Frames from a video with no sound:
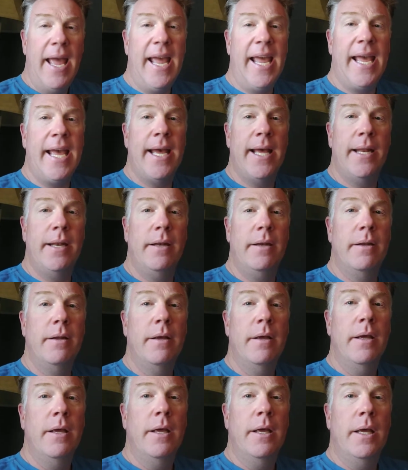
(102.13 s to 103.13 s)
And
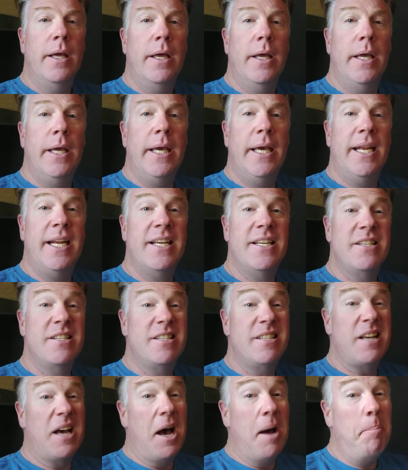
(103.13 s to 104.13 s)
it
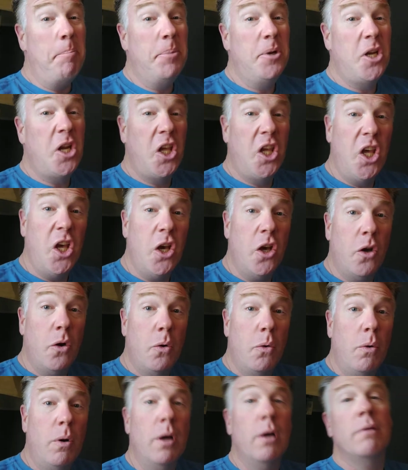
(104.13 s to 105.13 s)
is up to
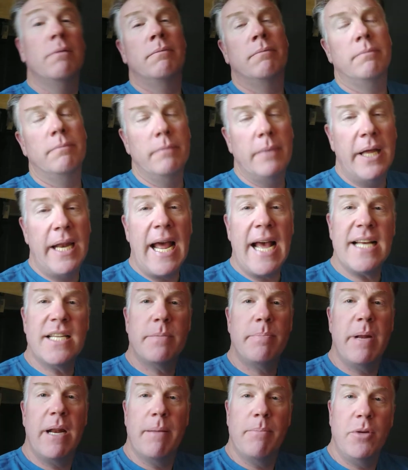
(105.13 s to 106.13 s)
you, it
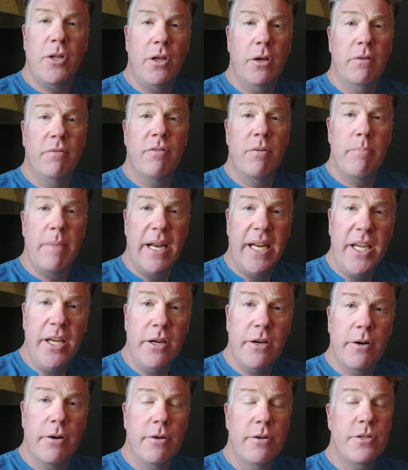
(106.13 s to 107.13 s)
has been up to you for many
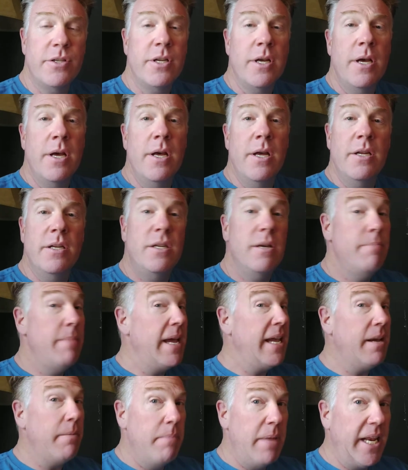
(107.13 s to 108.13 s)
years, to
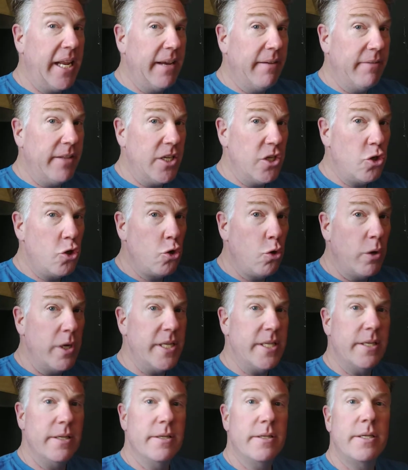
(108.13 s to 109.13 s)
make many of these
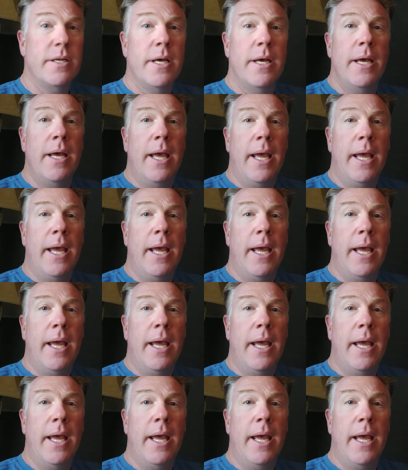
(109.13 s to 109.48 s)
choices.